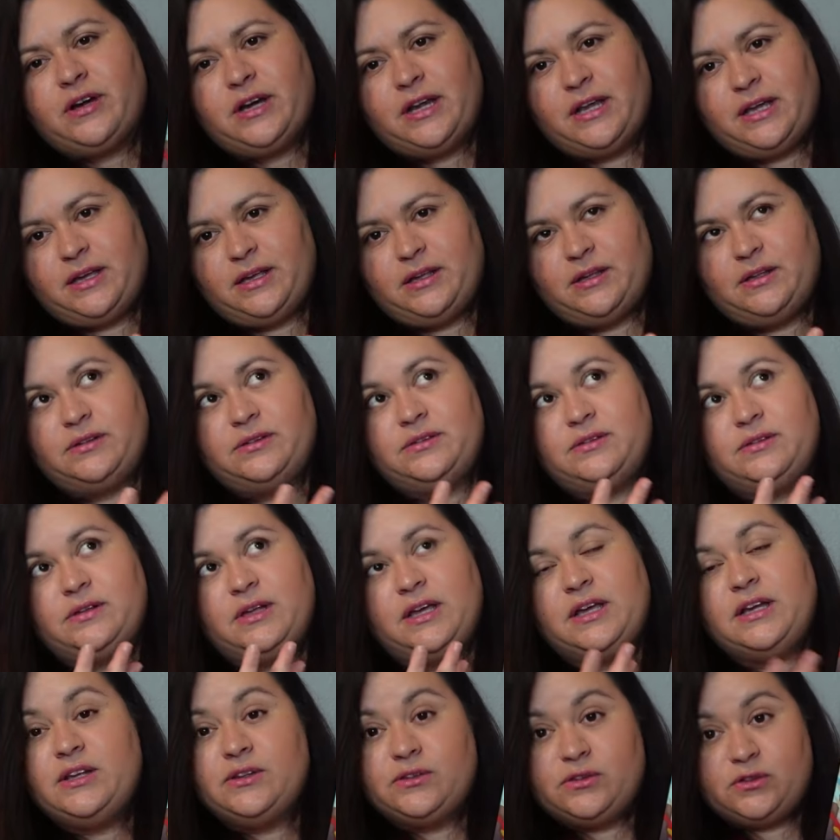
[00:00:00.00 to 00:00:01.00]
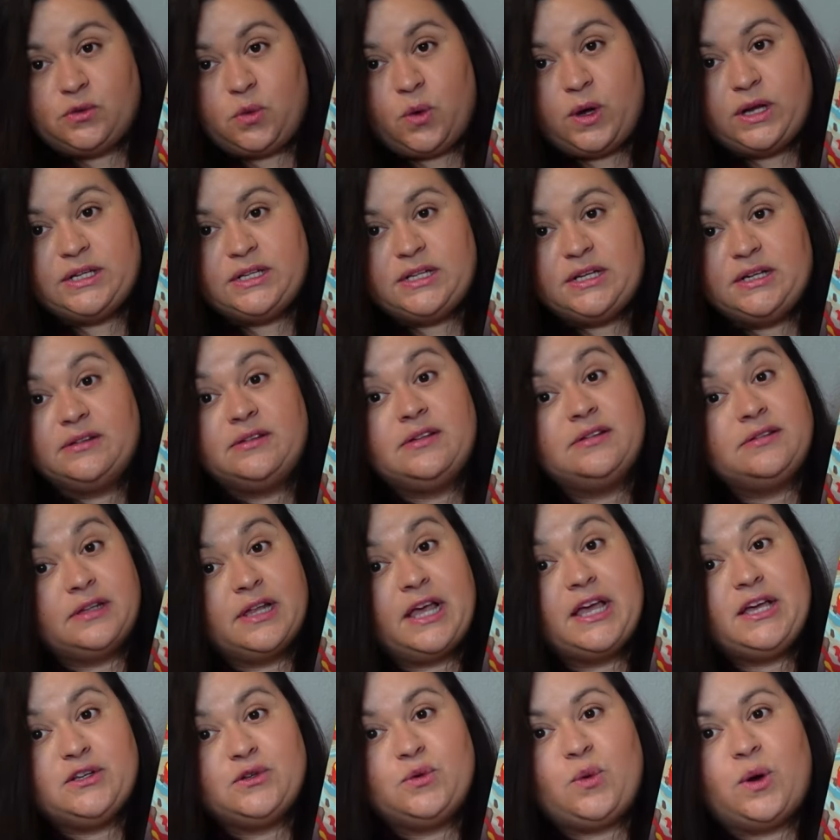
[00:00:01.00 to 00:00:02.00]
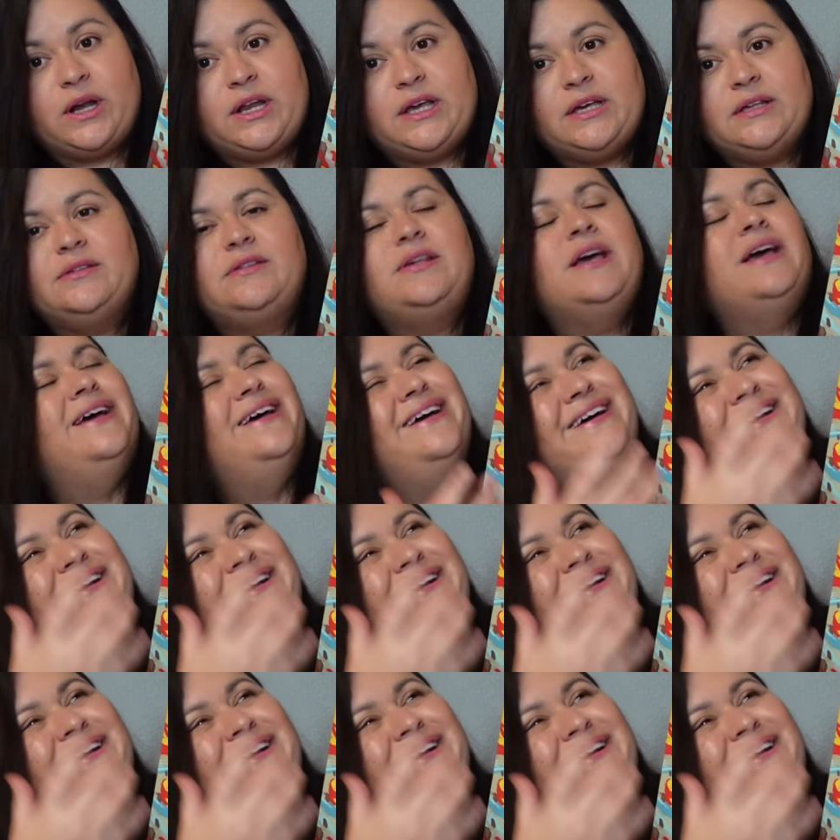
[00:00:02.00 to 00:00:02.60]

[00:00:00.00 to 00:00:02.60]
is in his 20s, his late 20s.